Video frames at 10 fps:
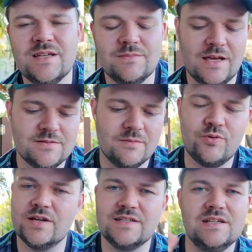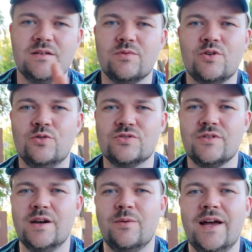Sometimes I'd press it and it records
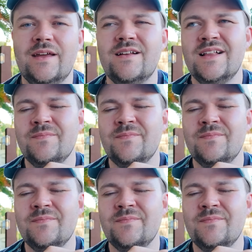straight away